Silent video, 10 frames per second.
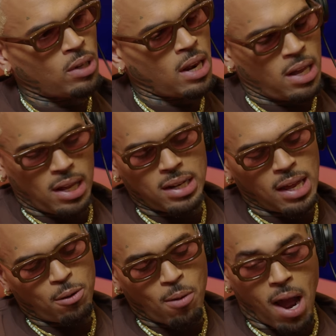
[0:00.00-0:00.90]
let it, and let
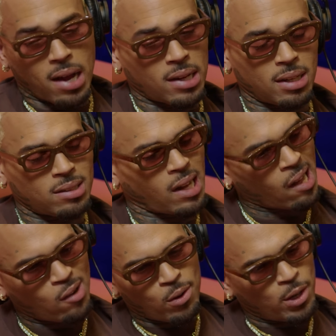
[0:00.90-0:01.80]
it rock. Cause I was like, hey,
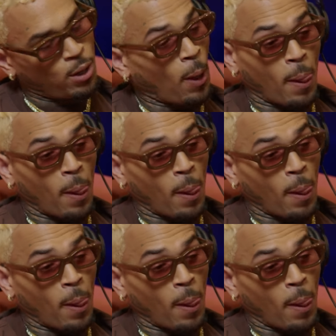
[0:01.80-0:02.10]
you know what?